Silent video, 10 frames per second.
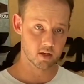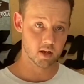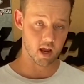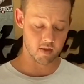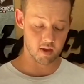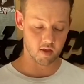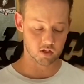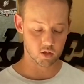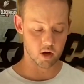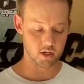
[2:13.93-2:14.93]
and the other
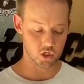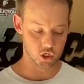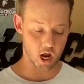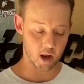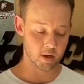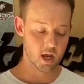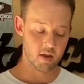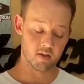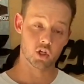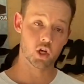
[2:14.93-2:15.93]
side is sharp.
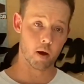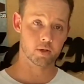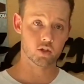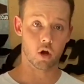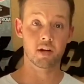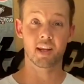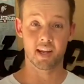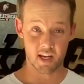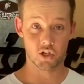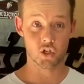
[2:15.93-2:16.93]
The sharper side
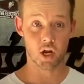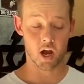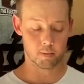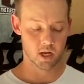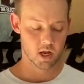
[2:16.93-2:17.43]
is sharp